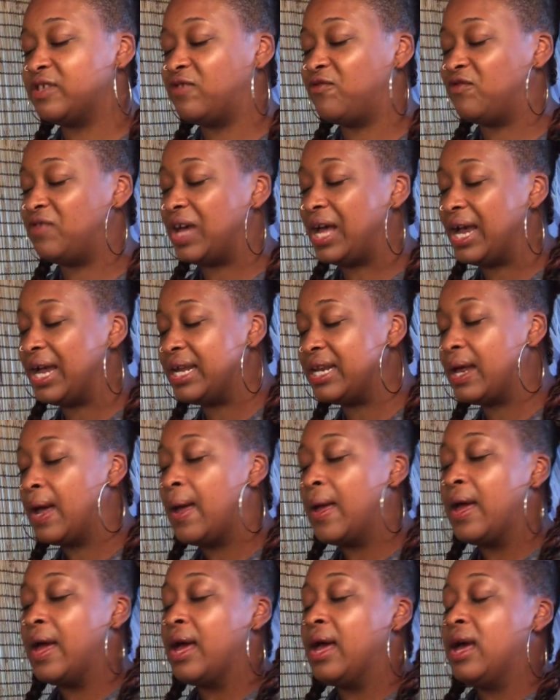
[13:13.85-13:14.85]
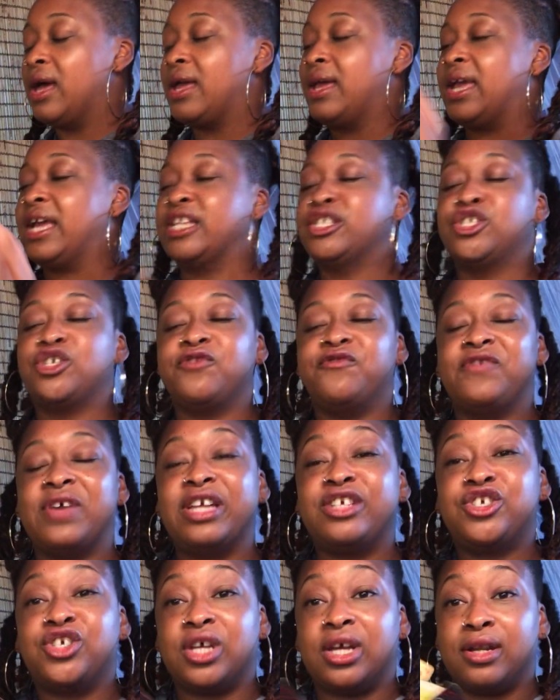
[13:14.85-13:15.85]
divine
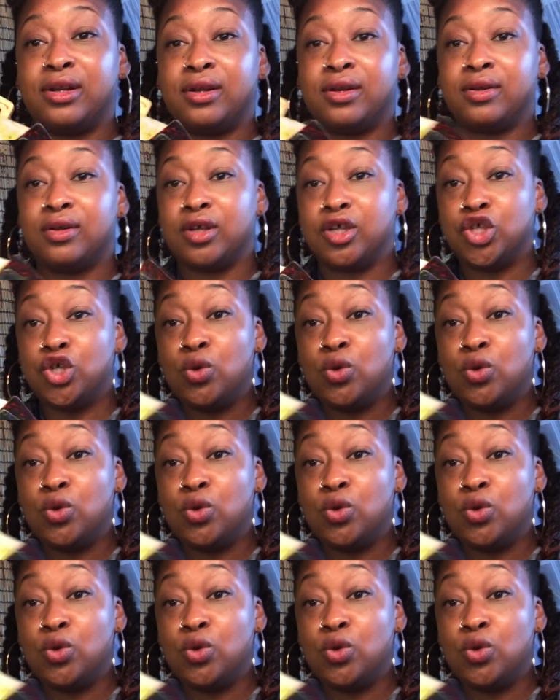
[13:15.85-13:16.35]
intervention.